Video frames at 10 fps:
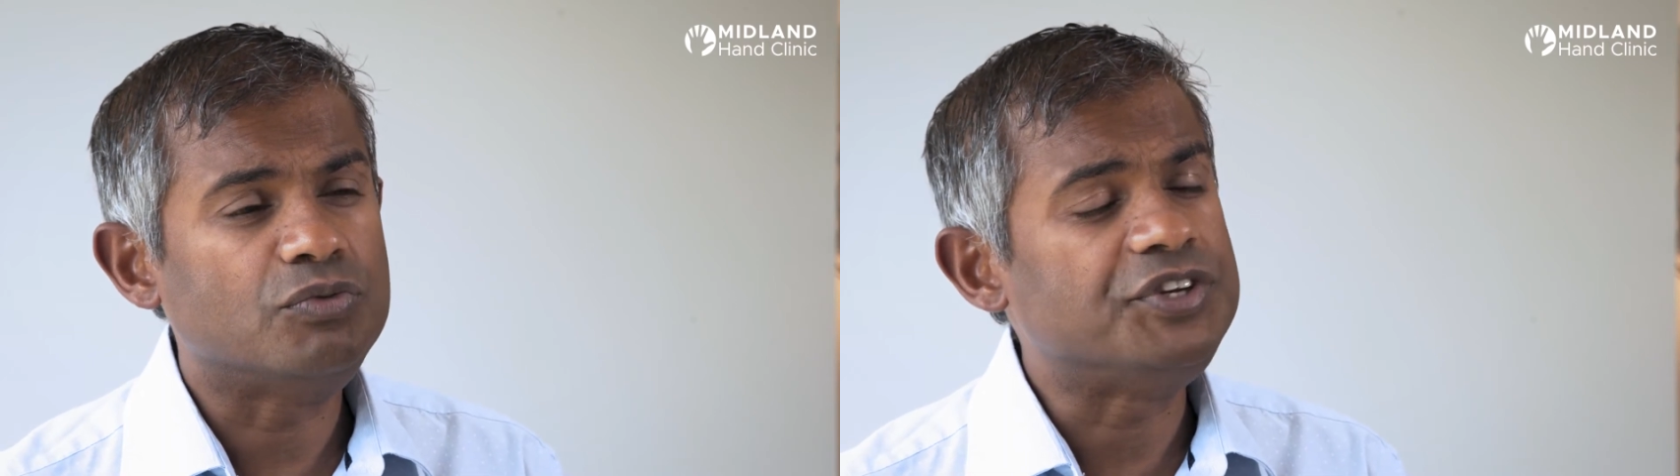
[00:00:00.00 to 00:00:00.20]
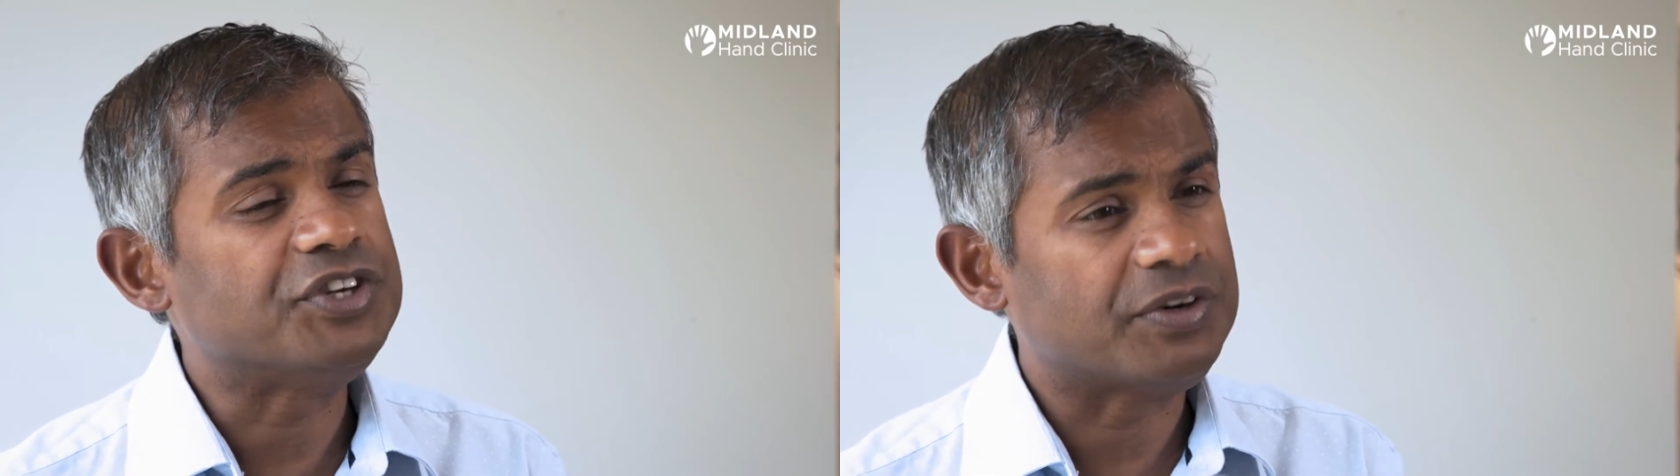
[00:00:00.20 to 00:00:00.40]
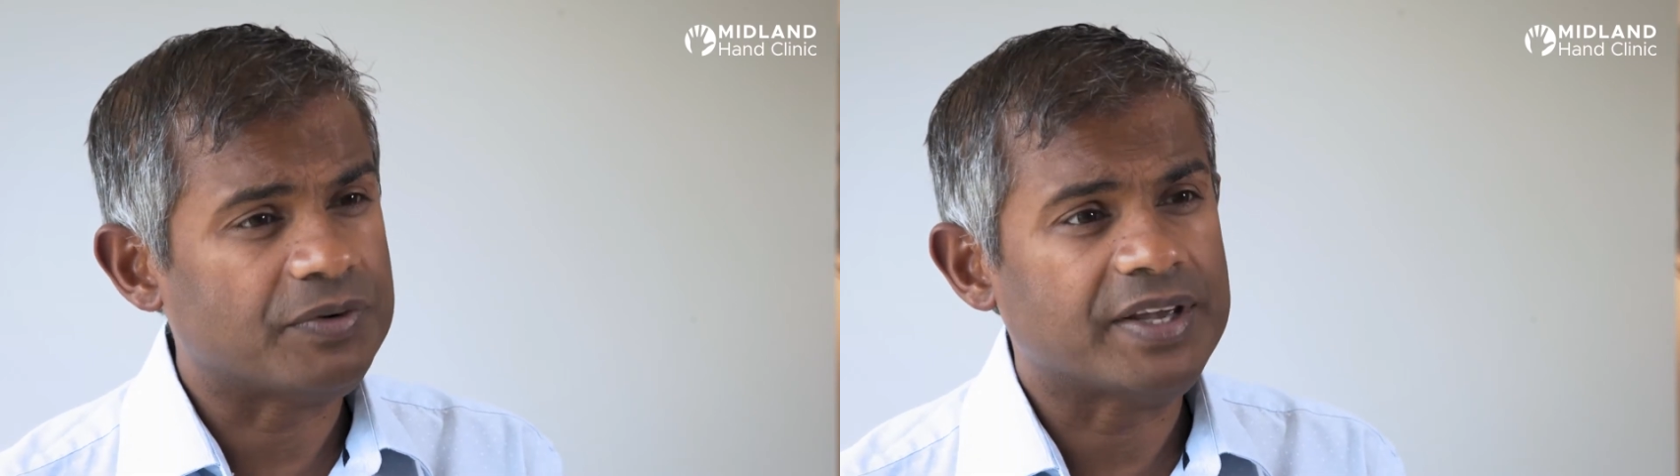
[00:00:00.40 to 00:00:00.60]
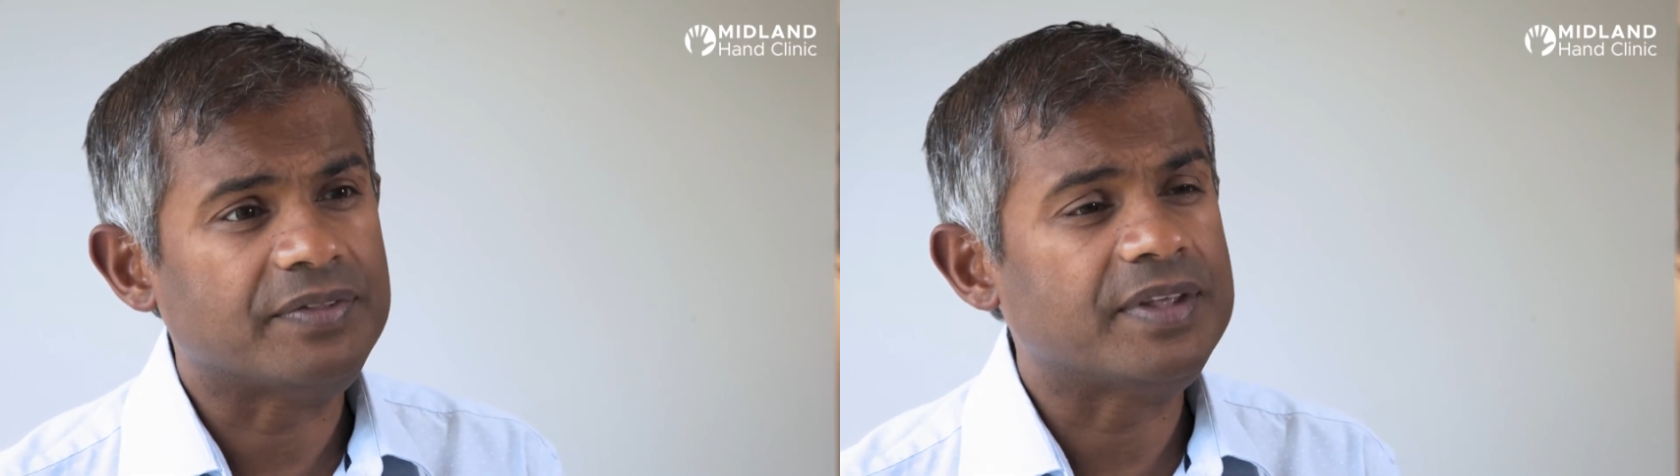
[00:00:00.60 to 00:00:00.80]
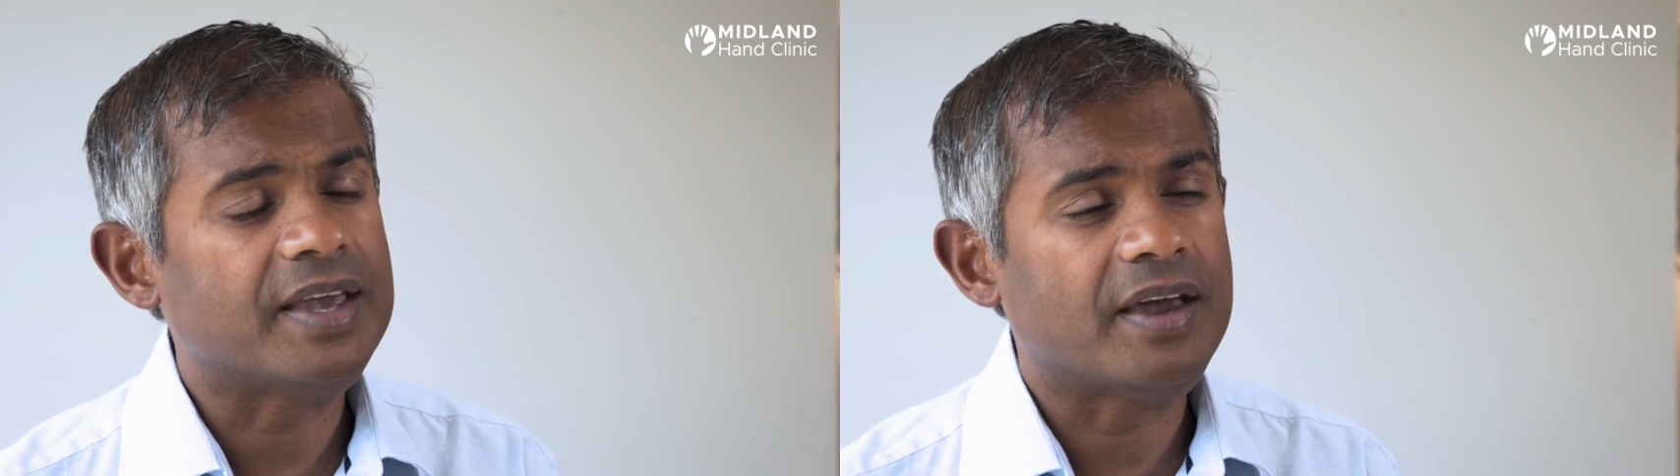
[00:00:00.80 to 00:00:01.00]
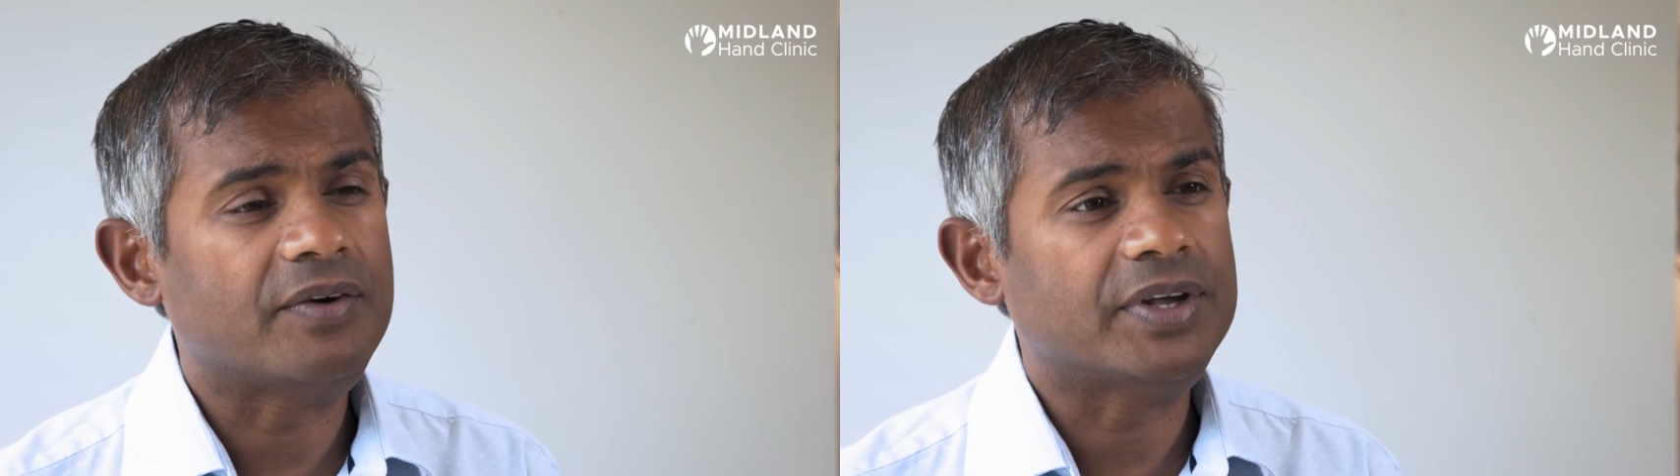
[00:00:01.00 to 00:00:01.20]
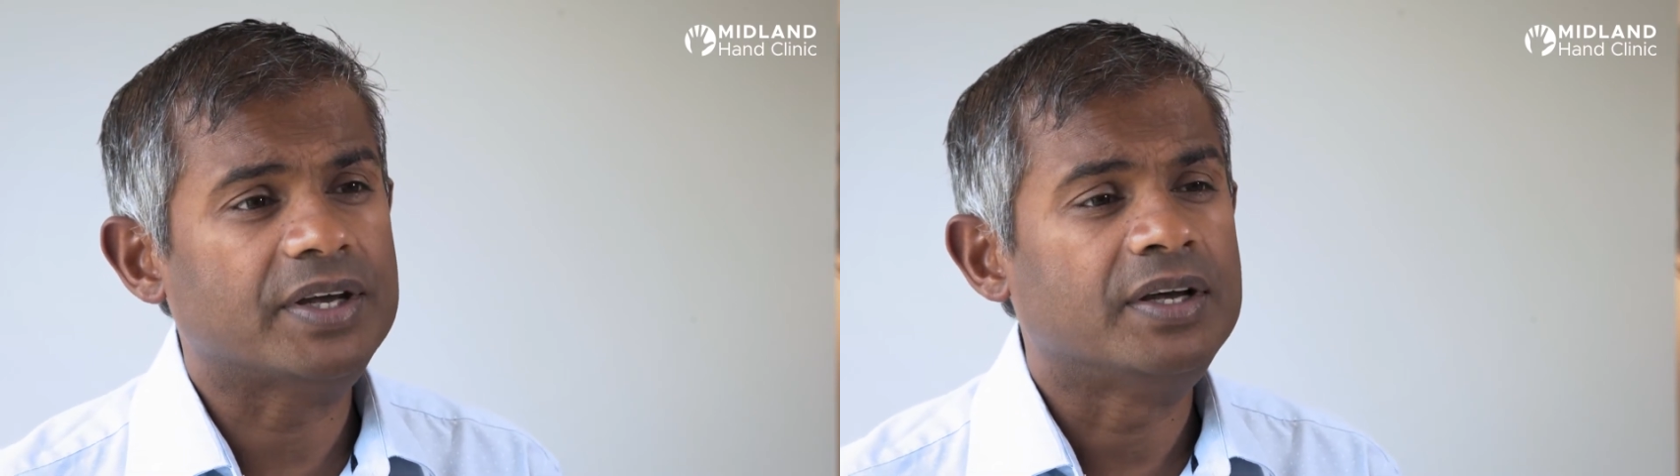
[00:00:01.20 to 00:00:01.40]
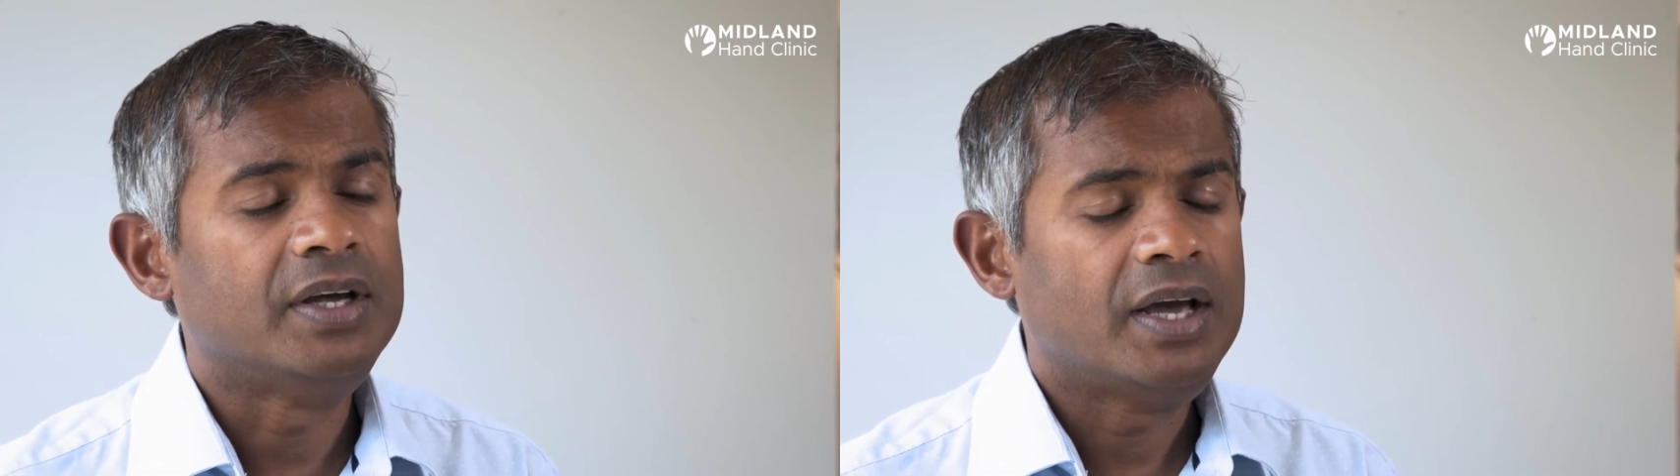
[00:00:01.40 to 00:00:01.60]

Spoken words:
regenerate the area,